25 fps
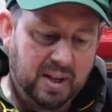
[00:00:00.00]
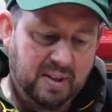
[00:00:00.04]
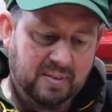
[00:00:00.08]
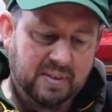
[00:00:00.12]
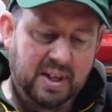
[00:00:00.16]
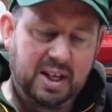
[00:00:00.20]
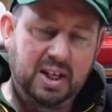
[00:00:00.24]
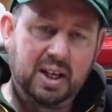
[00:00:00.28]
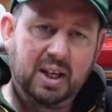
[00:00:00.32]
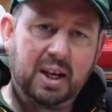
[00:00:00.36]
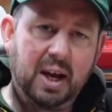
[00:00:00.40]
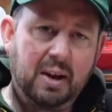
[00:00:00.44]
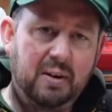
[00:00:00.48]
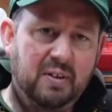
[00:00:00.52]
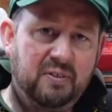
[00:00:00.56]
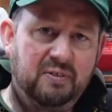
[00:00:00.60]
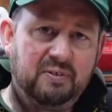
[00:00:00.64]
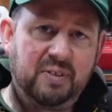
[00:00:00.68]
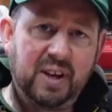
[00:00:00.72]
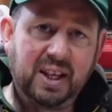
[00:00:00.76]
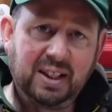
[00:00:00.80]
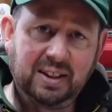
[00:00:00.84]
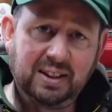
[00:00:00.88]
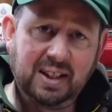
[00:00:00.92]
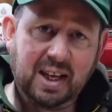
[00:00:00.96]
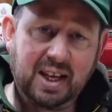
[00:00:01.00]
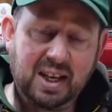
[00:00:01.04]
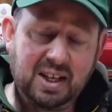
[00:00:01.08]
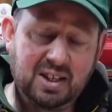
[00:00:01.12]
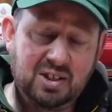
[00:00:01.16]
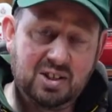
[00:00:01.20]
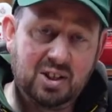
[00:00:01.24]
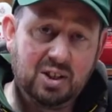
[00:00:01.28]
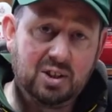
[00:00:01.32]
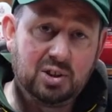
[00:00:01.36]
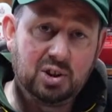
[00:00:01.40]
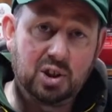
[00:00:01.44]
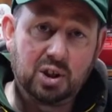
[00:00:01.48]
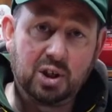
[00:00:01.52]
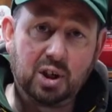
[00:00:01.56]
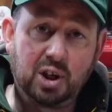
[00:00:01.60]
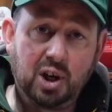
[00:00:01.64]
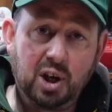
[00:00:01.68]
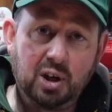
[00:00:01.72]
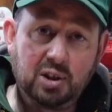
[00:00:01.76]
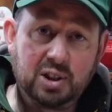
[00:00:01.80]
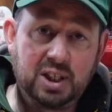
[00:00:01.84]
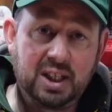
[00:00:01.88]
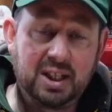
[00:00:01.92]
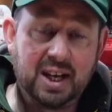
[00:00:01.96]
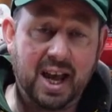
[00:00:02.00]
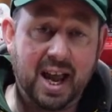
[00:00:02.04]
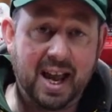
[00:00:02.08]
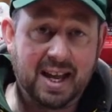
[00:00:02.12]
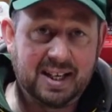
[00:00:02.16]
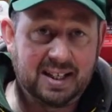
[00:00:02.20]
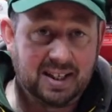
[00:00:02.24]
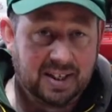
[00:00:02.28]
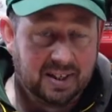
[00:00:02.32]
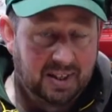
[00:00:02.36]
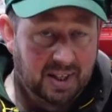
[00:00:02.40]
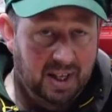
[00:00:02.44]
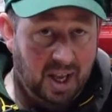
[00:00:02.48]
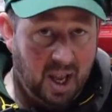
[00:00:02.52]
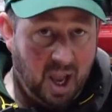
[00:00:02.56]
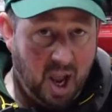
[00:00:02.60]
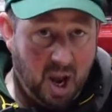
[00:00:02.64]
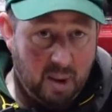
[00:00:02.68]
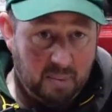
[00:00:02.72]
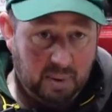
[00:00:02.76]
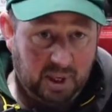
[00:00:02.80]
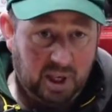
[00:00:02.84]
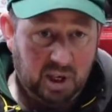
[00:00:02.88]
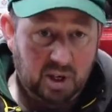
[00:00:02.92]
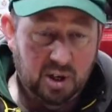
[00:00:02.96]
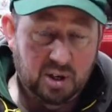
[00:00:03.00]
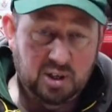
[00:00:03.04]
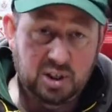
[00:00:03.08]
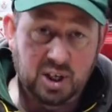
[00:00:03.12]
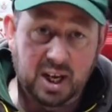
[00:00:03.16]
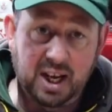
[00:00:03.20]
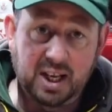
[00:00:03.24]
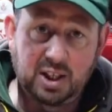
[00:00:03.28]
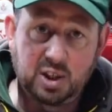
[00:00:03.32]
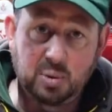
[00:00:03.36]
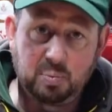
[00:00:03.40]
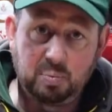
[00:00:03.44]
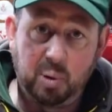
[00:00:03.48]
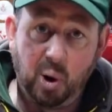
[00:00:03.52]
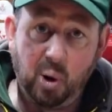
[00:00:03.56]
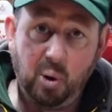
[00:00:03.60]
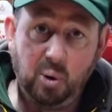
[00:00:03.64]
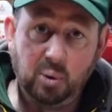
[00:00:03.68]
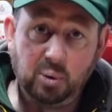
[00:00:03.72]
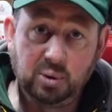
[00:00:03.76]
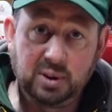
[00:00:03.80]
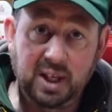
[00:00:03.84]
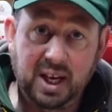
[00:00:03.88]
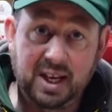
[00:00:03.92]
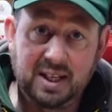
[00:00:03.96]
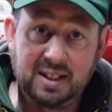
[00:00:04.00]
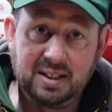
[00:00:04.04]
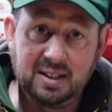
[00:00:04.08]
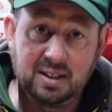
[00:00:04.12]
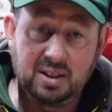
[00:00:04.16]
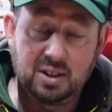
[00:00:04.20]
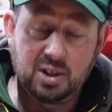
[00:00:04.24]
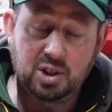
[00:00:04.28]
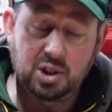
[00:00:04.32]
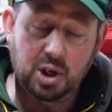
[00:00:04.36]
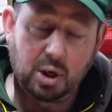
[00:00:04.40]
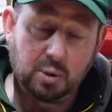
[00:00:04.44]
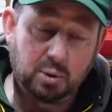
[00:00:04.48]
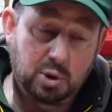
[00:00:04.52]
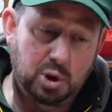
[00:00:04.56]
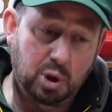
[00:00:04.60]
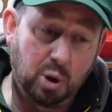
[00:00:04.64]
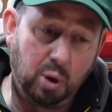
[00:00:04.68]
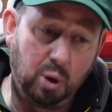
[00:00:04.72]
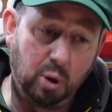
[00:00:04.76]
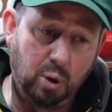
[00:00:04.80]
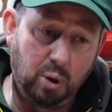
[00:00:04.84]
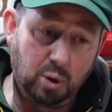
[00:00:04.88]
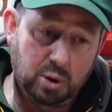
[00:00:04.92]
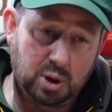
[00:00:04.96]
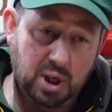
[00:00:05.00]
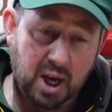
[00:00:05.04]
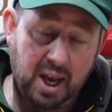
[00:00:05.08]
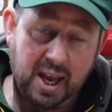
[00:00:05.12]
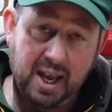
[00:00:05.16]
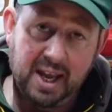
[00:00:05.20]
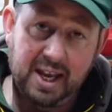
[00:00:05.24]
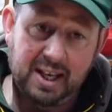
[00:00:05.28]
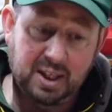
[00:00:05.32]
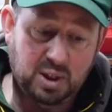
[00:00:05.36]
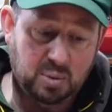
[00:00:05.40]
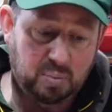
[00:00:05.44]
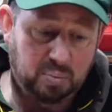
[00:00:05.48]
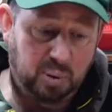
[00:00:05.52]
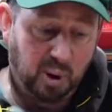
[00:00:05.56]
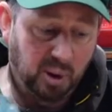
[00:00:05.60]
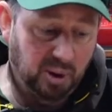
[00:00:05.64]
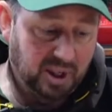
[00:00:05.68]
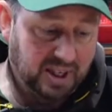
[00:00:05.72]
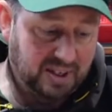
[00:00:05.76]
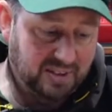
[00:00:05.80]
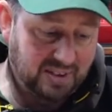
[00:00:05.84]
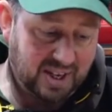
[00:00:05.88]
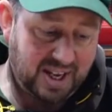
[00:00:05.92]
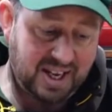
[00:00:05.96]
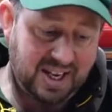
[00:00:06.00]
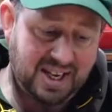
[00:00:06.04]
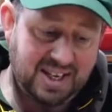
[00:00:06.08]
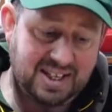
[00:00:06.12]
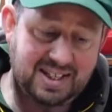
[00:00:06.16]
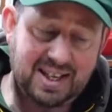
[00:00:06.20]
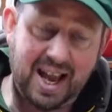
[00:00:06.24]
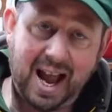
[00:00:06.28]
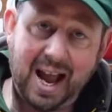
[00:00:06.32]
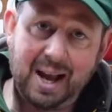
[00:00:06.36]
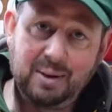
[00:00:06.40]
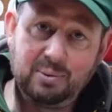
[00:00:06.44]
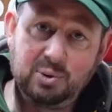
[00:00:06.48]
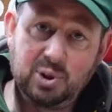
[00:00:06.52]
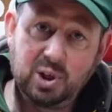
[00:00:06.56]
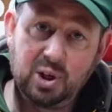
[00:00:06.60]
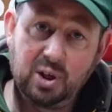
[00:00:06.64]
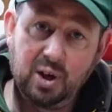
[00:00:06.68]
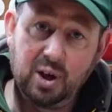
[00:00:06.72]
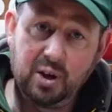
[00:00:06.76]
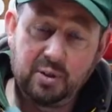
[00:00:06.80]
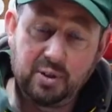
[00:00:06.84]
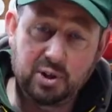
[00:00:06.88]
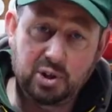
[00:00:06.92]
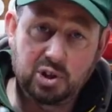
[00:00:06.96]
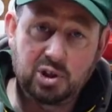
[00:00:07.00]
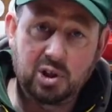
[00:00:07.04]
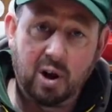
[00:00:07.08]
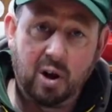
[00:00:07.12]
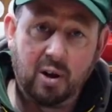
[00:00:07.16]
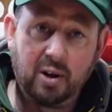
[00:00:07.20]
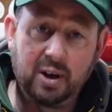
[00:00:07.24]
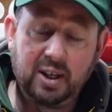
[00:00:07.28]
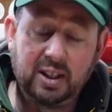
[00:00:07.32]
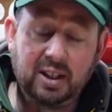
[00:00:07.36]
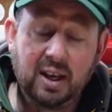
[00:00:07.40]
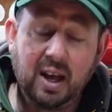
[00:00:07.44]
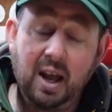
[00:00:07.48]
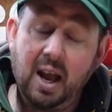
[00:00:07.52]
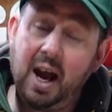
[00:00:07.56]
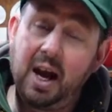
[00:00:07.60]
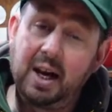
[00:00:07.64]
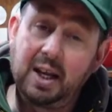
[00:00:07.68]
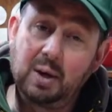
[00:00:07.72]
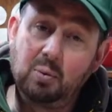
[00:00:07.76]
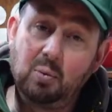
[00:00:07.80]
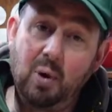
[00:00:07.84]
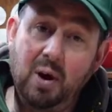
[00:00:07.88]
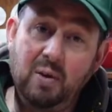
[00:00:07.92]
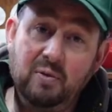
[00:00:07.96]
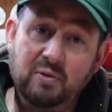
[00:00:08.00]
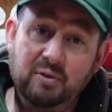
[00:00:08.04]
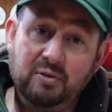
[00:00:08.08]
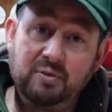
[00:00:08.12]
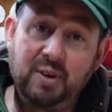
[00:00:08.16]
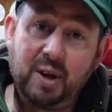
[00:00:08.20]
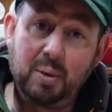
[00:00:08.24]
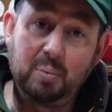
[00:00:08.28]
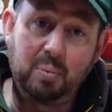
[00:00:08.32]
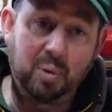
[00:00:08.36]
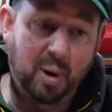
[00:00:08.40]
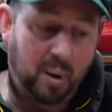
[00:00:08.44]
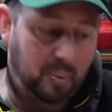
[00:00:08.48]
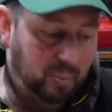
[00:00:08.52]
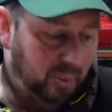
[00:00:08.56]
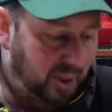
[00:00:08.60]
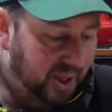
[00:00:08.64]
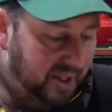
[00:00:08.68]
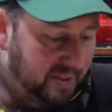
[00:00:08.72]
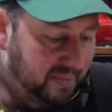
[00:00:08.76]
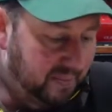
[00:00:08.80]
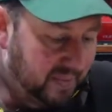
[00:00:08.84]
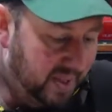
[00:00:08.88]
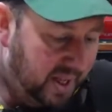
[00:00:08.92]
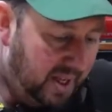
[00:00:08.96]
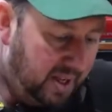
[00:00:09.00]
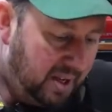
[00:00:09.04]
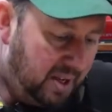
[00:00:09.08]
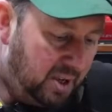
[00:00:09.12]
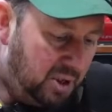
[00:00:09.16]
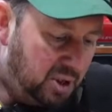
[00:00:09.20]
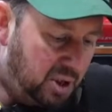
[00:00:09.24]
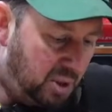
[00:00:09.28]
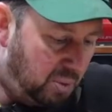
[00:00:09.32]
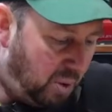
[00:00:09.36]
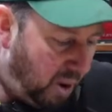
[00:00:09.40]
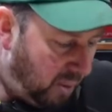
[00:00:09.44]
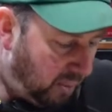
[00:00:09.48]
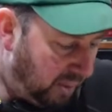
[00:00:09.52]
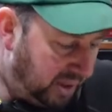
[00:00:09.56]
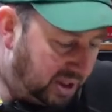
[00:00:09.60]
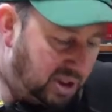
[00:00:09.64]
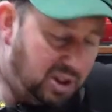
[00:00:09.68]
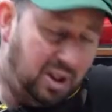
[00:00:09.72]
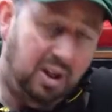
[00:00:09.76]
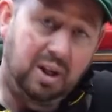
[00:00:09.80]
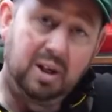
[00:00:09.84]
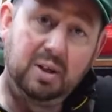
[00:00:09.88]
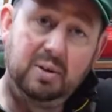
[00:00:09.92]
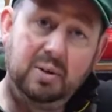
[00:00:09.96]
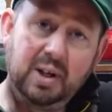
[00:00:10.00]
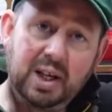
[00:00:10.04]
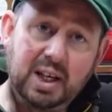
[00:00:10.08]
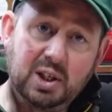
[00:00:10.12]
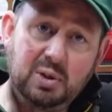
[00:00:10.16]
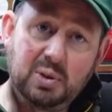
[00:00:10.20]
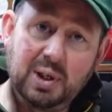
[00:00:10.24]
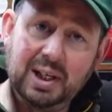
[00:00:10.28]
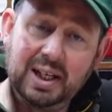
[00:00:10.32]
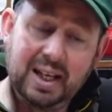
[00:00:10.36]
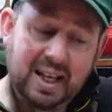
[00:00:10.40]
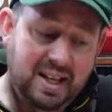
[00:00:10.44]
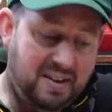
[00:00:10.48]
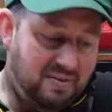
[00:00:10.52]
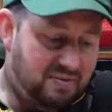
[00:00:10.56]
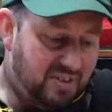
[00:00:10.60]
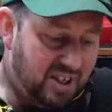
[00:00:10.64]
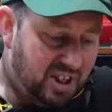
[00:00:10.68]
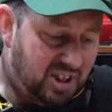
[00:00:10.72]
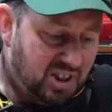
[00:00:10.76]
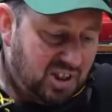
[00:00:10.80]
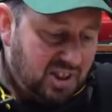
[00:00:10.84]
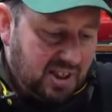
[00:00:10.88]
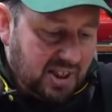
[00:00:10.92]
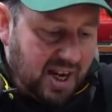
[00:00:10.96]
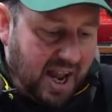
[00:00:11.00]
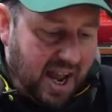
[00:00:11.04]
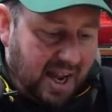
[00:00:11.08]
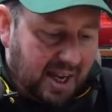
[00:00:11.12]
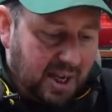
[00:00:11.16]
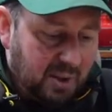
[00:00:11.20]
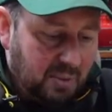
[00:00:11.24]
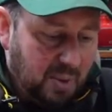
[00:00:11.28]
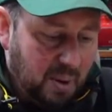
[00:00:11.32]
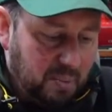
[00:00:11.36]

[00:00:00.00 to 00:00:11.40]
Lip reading: Then you go to fit this to the cutting head, and because it's pulled in so taut, it's pulling these out at the side and it won't fit properly. So what we do is we leave this slack.